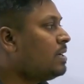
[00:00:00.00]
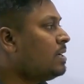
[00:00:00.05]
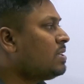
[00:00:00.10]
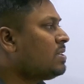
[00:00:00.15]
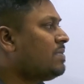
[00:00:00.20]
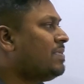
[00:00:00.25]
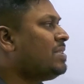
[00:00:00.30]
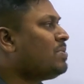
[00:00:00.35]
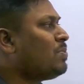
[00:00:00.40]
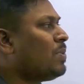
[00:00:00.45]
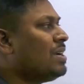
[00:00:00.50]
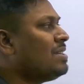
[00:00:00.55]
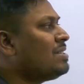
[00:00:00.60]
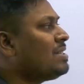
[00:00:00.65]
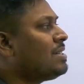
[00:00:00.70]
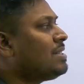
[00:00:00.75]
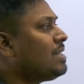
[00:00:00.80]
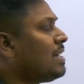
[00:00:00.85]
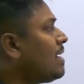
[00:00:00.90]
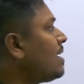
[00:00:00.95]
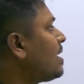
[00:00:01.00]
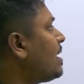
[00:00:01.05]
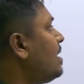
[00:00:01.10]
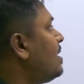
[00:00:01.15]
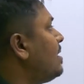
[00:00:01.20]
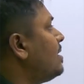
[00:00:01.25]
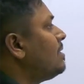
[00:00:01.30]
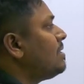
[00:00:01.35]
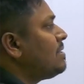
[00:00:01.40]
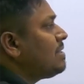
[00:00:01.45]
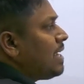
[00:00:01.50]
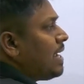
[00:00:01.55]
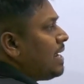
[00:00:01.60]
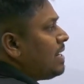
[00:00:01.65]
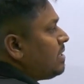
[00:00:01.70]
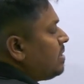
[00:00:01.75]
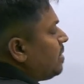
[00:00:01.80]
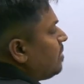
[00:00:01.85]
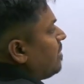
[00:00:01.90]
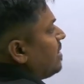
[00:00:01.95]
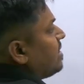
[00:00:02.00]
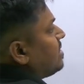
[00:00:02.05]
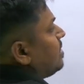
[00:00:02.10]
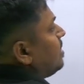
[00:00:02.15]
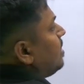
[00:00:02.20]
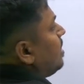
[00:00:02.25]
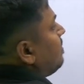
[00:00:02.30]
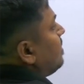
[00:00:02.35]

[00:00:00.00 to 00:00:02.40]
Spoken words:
So friends, what is our target in this 8th question?